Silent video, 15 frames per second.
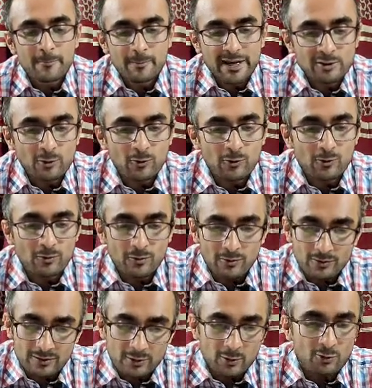
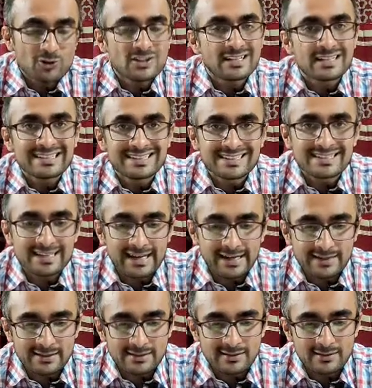pathological
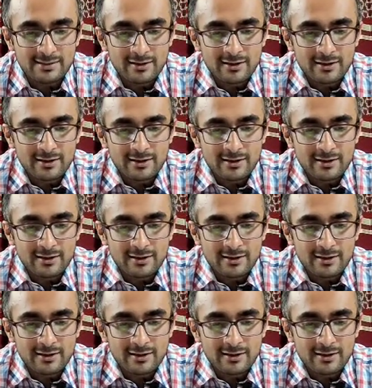state